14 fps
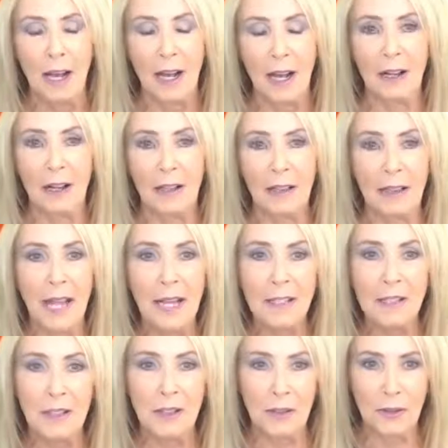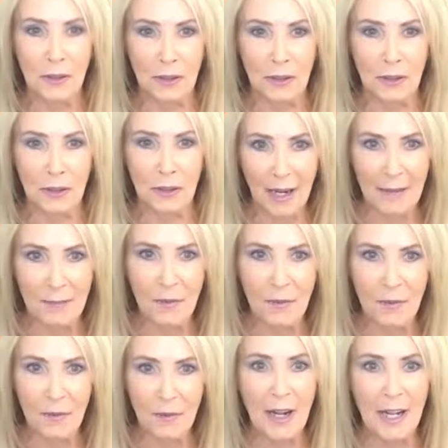a lesser time
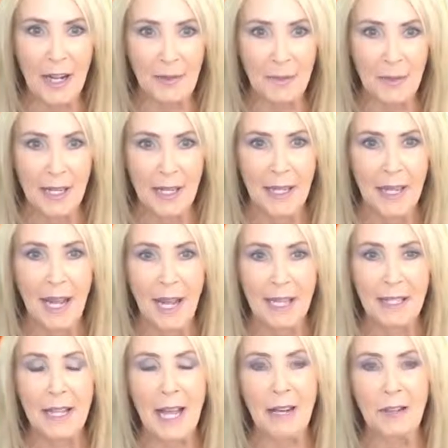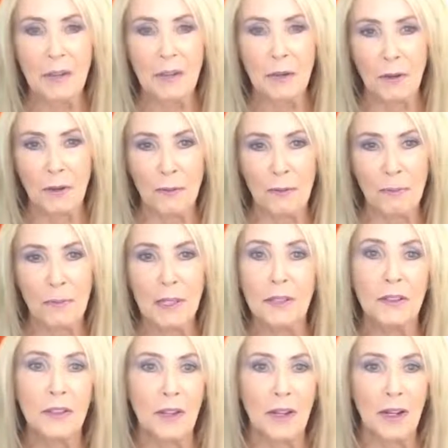frame and then sort of
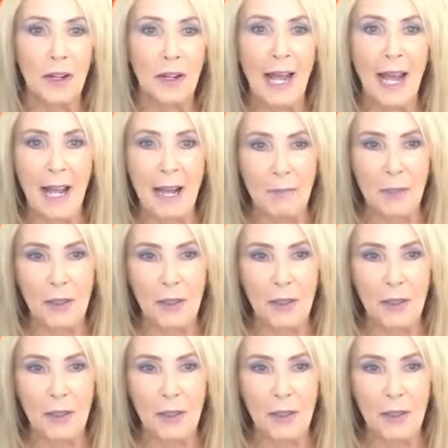build on that.